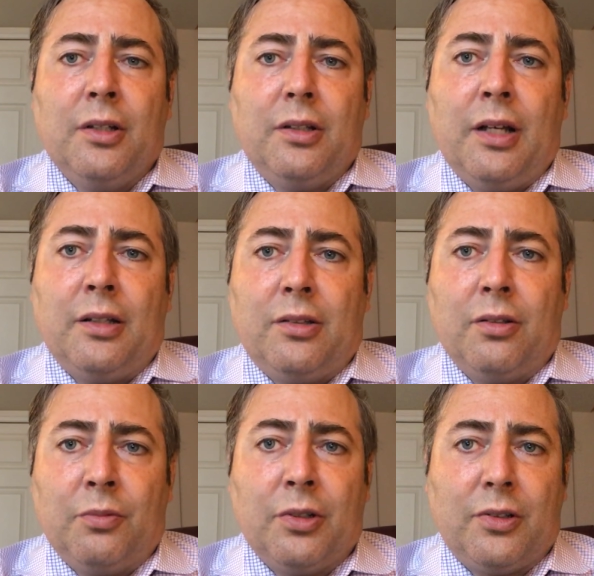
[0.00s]
that
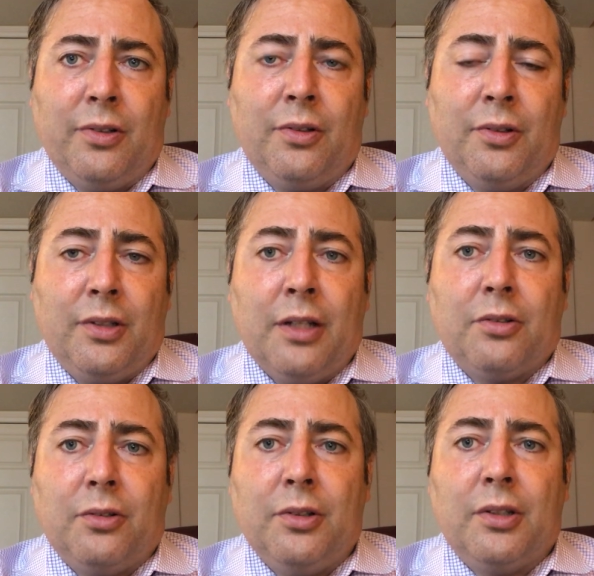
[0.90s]
uh, we're still
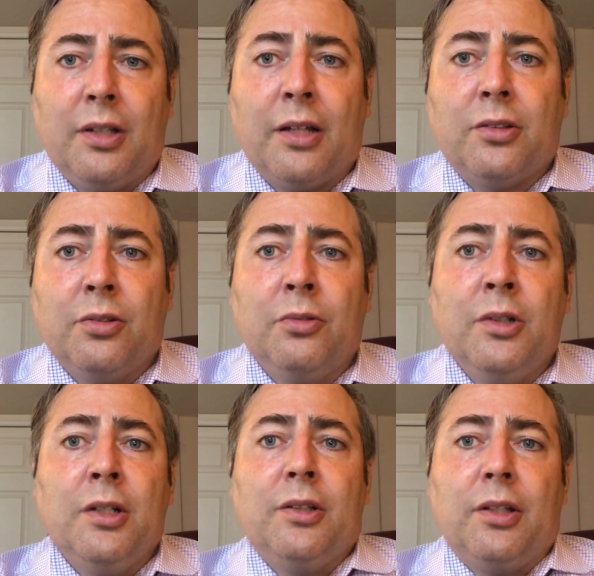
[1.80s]
yet going to get to,
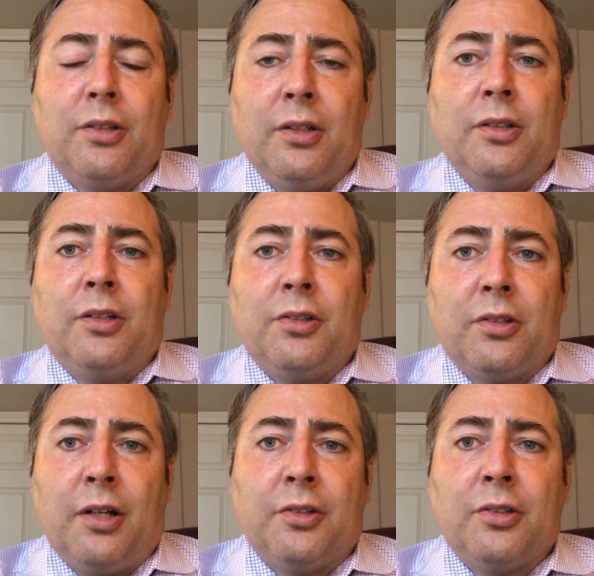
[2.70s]
that's going to
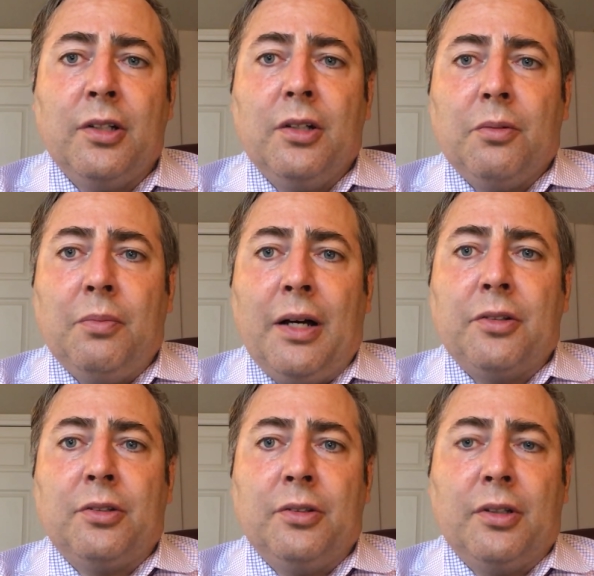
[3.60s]
discuss
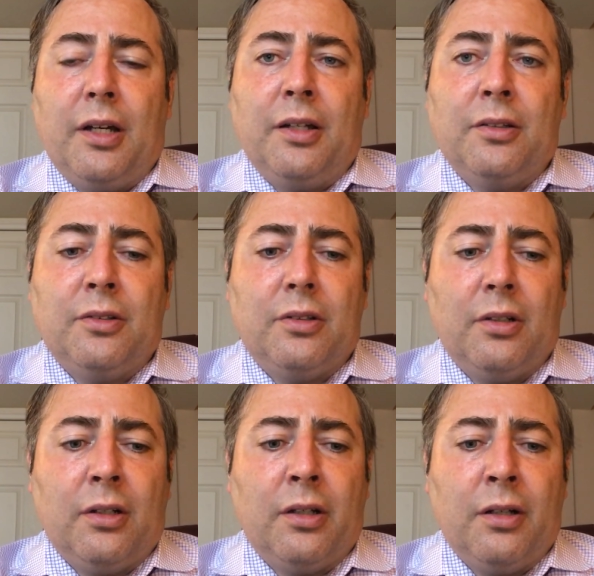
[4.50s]
mazel and,
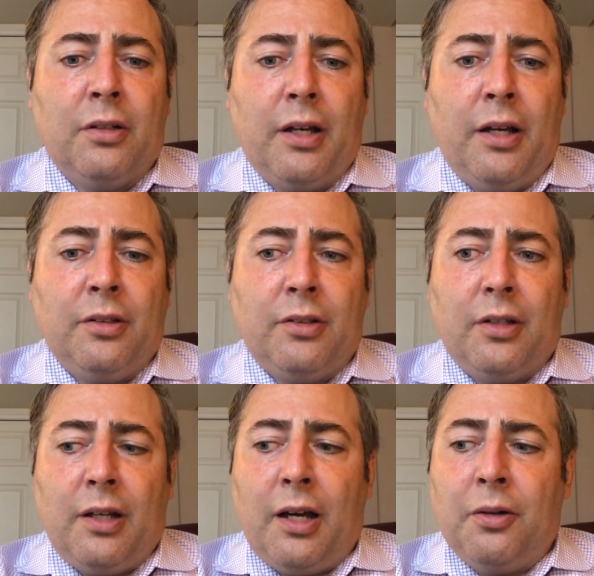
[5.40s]
uh, and
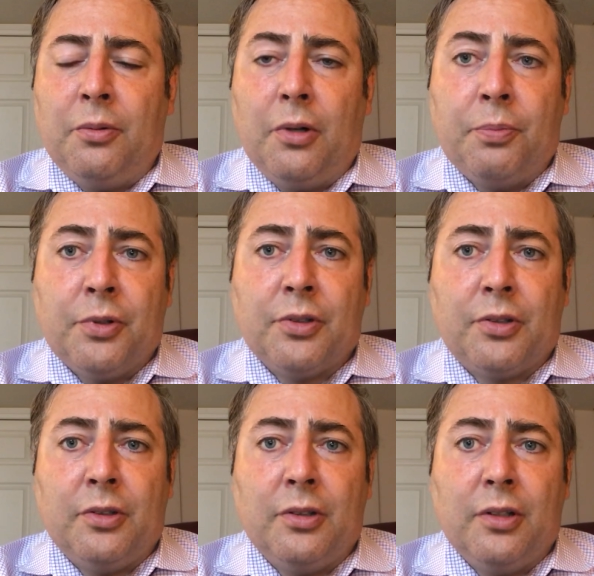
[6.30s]
how a
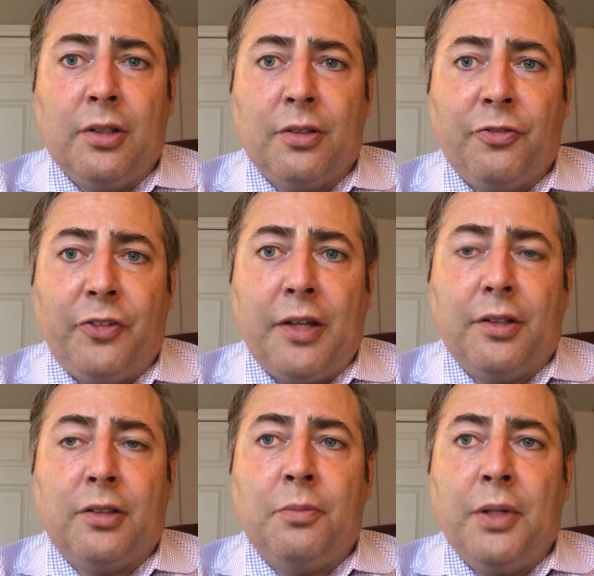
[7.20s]
person is
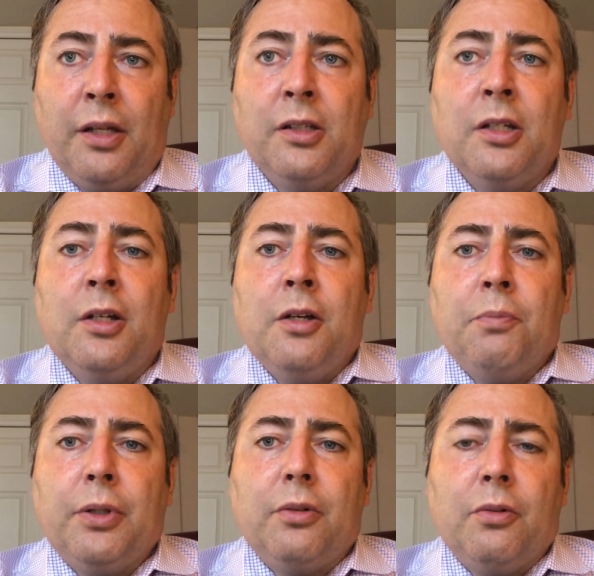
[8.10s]
fated to be.
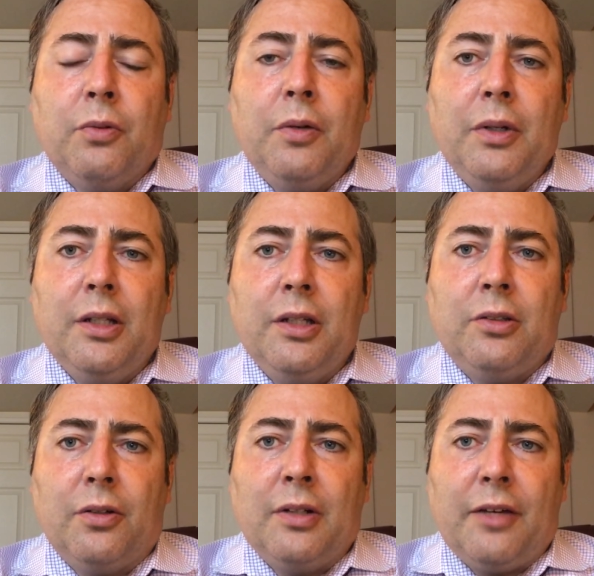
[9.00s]
But we really
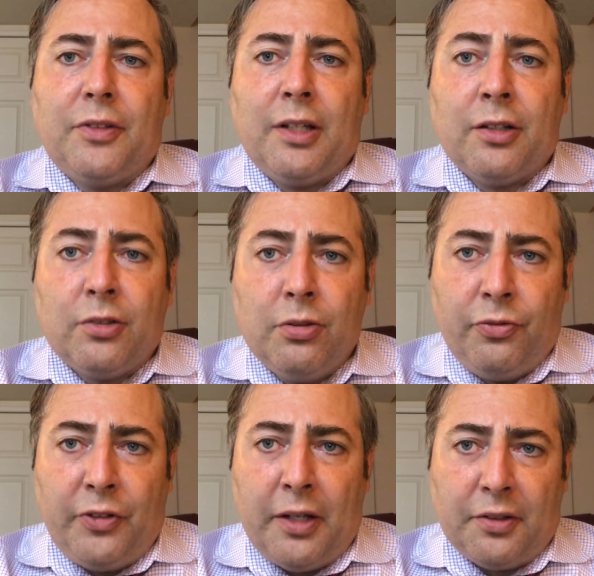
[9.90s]
don't have to get too
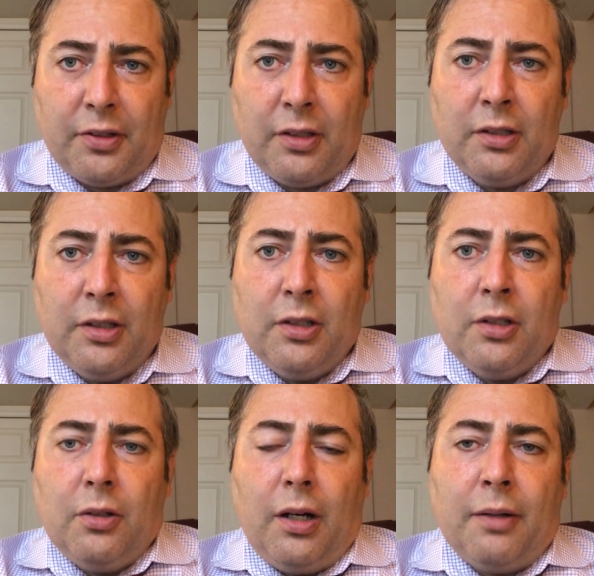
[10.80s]
fancy.
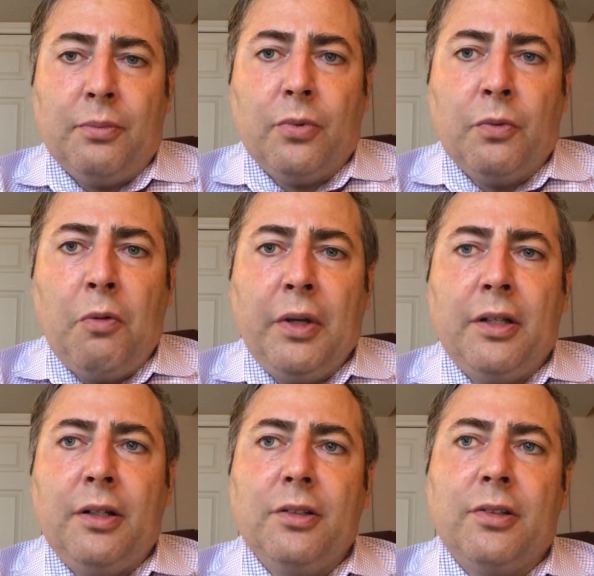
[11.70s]
Um, what we
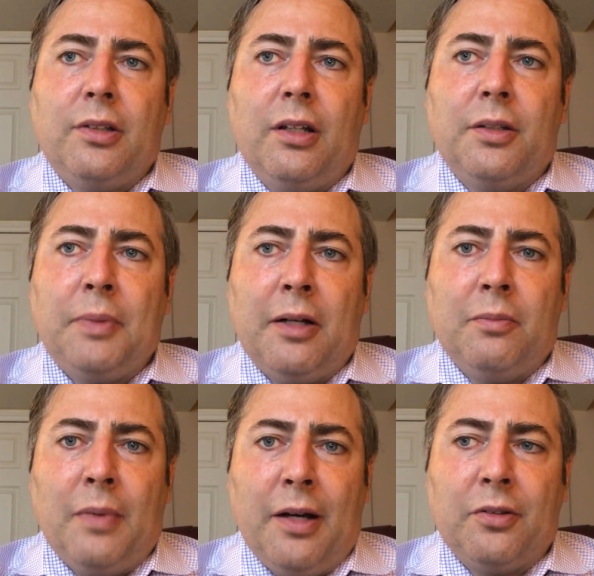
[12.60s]
can understand
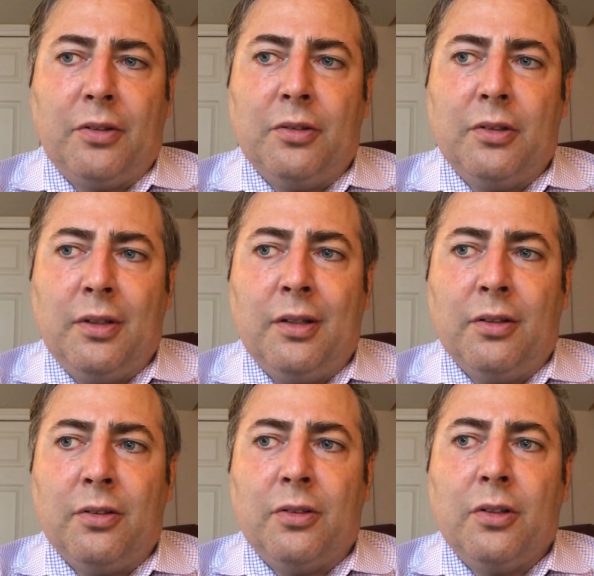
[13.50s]
about mazel
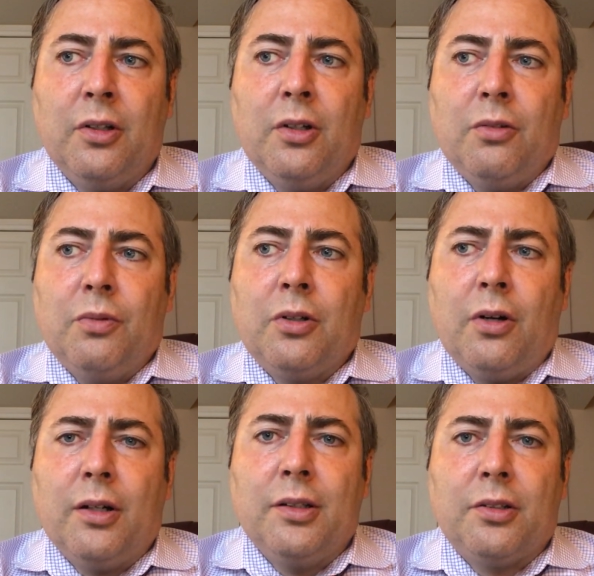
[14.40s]
is,
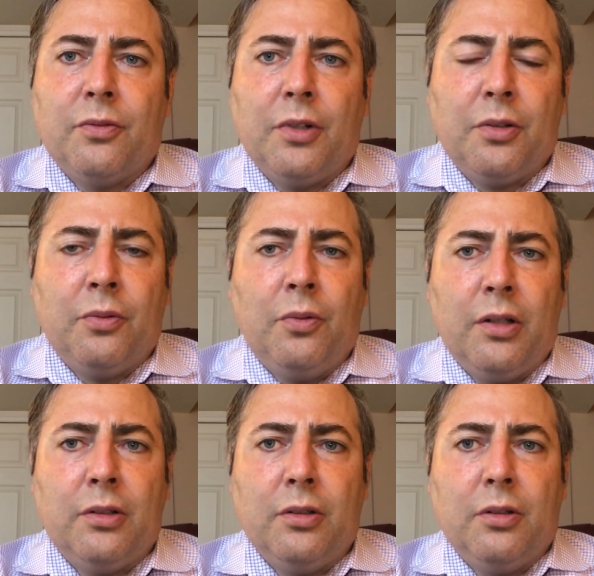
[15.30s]
regardless of whether
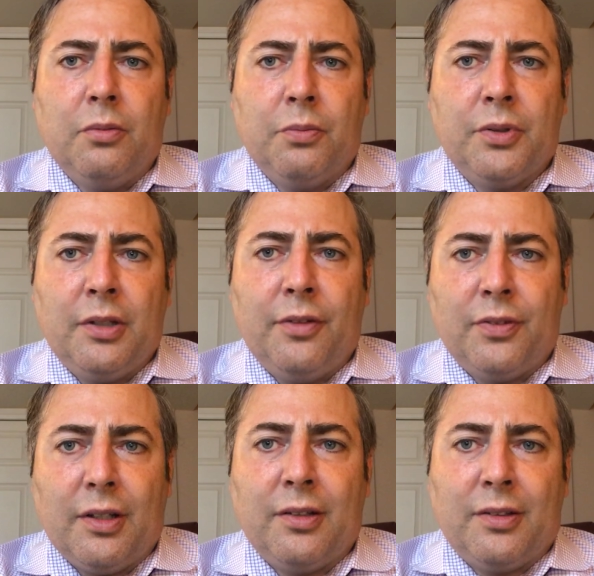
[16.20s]
one
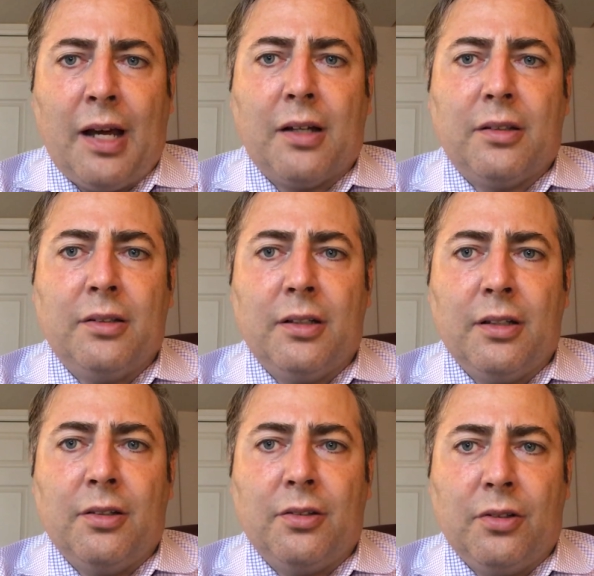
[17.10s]
believes
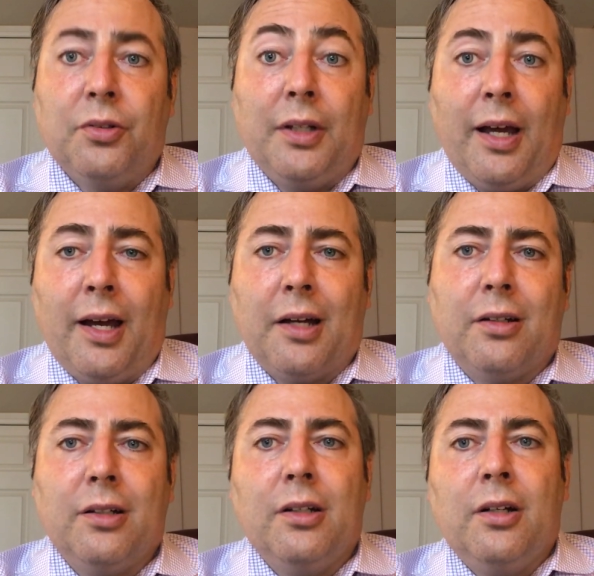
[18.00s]
exactly in the
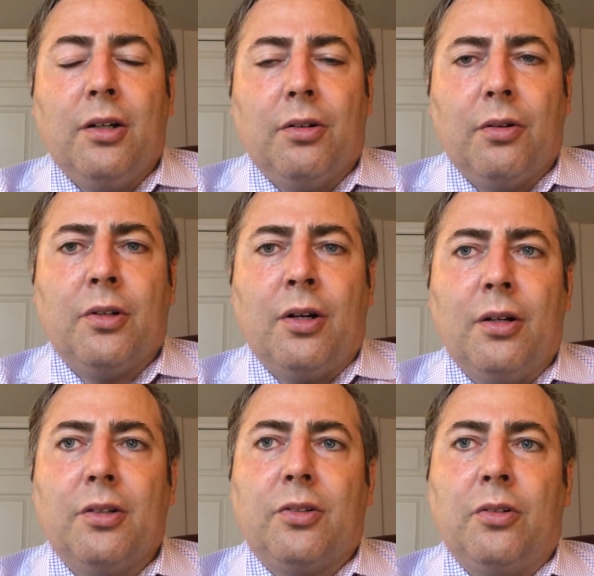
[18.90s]
zodiac or in the
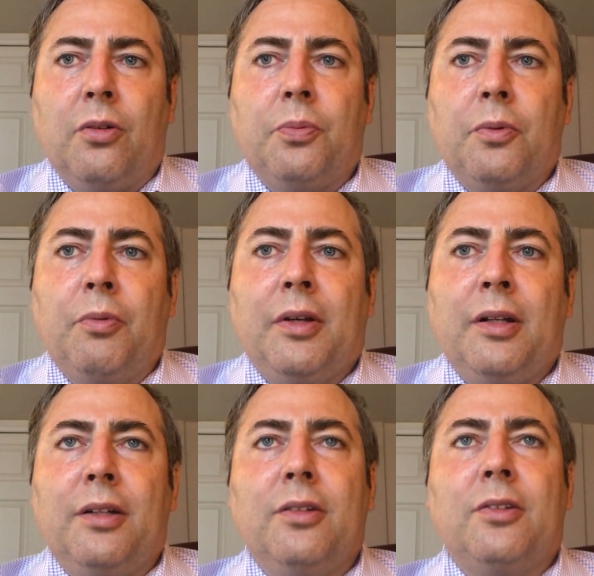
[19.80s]
horoscope, what we
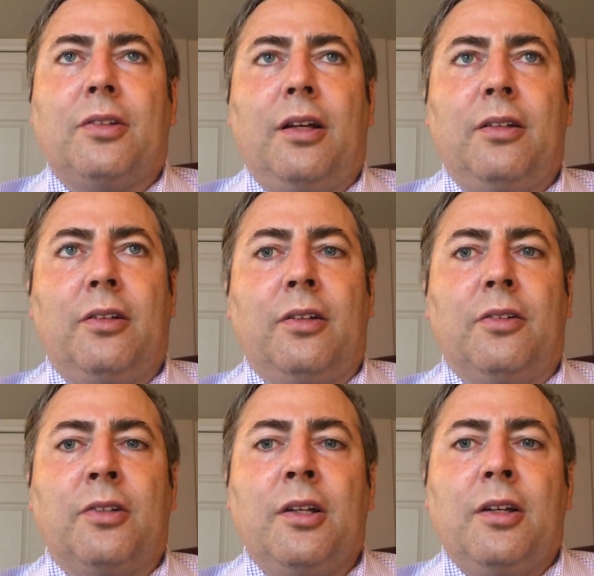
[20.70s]
can understand
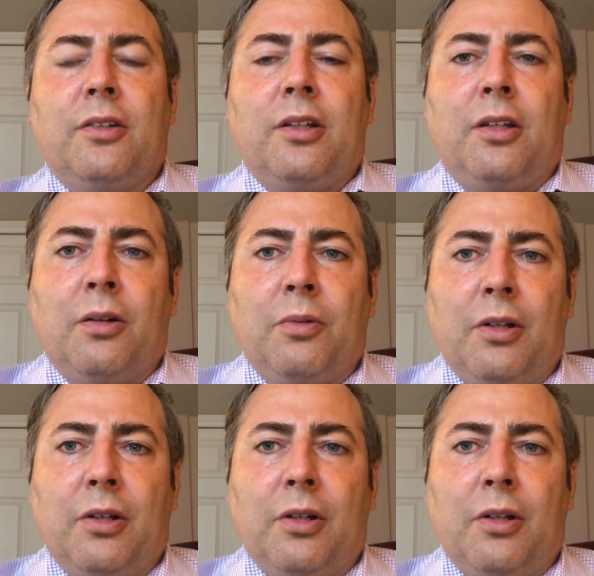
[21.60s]
is that there